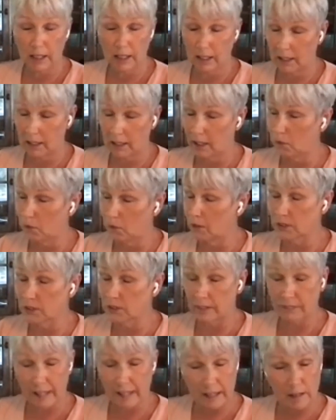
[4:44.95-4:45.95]
And
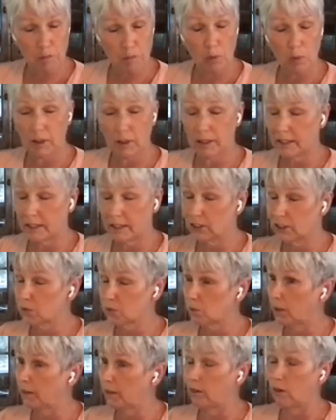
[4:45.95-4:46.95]
at that point, I
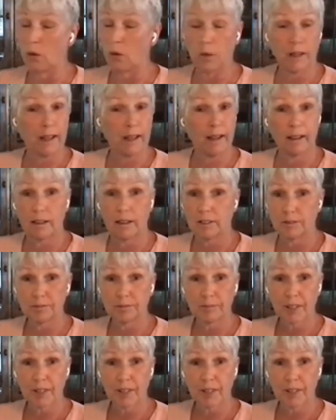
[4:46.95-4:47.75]
just went, okay.